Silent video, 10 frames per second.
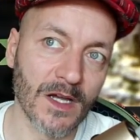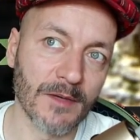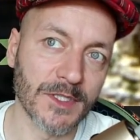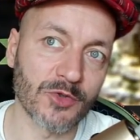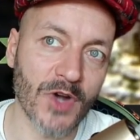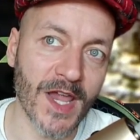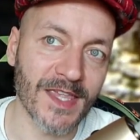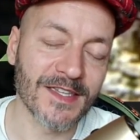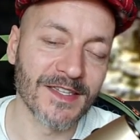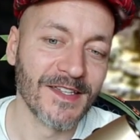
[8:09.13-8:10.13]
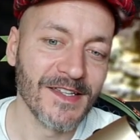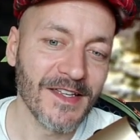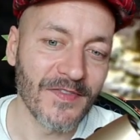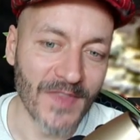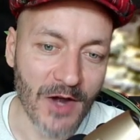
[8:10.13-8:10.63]
gray
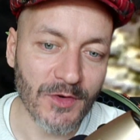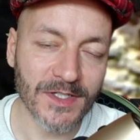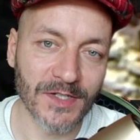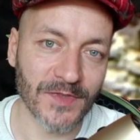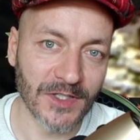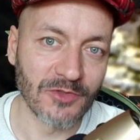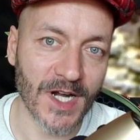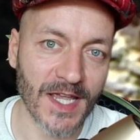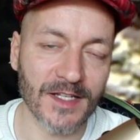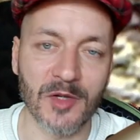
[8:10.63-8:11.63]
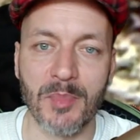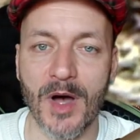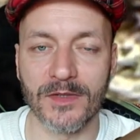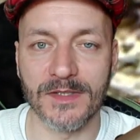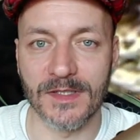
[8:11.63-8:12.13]
narrative in your head
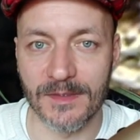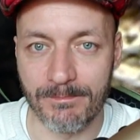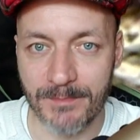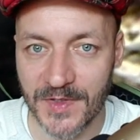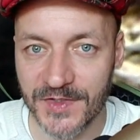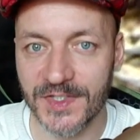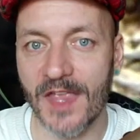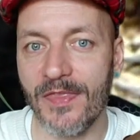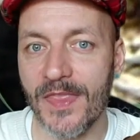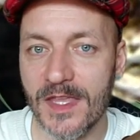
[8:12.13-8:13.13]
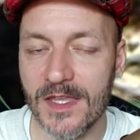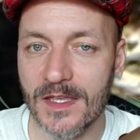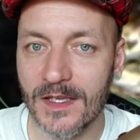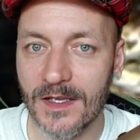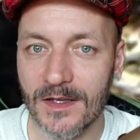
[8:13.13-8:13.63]
about the
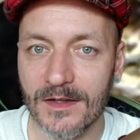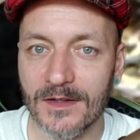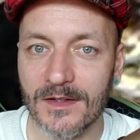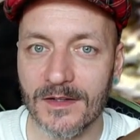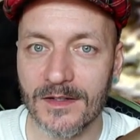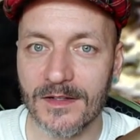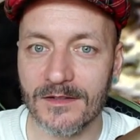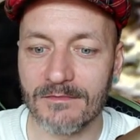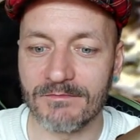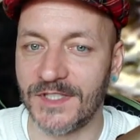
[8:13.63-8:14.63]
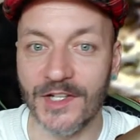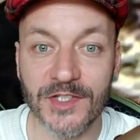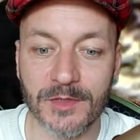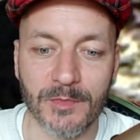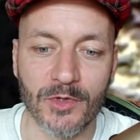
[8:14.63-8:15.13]
sandy
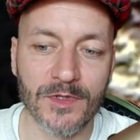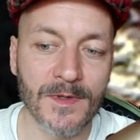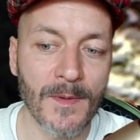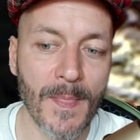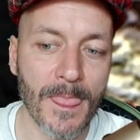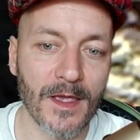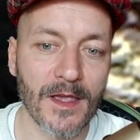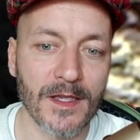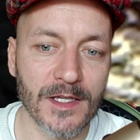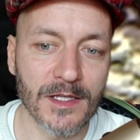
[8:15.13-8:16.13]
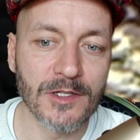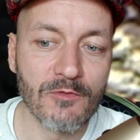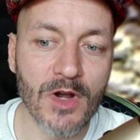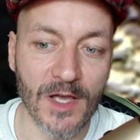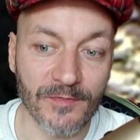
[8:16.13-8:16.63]
desert moon, you
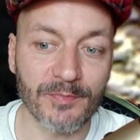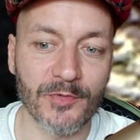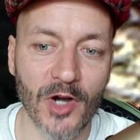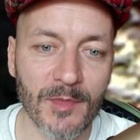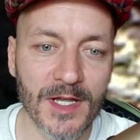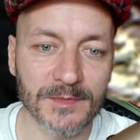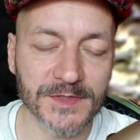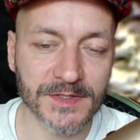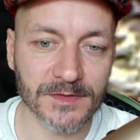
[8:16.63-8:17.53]
will have problems